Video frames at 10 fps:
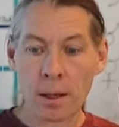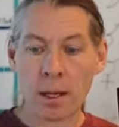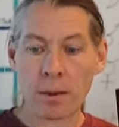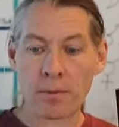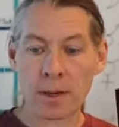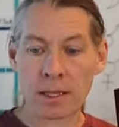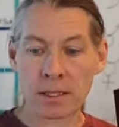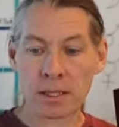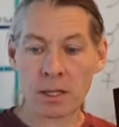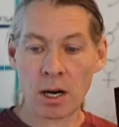If it
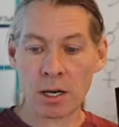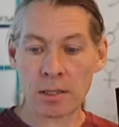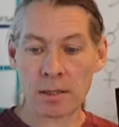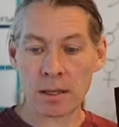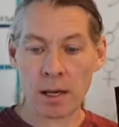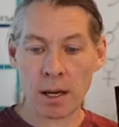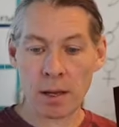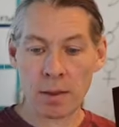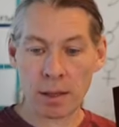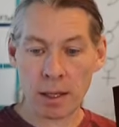starts
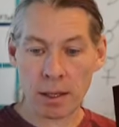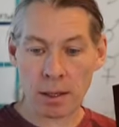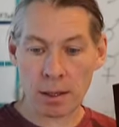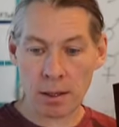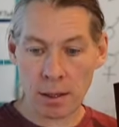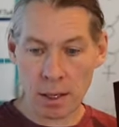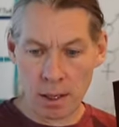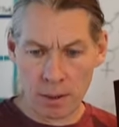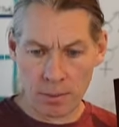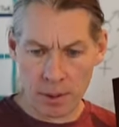on the,
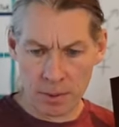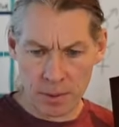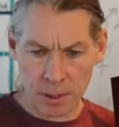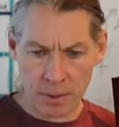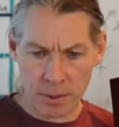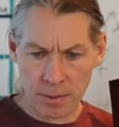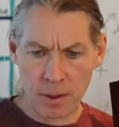actually, okay.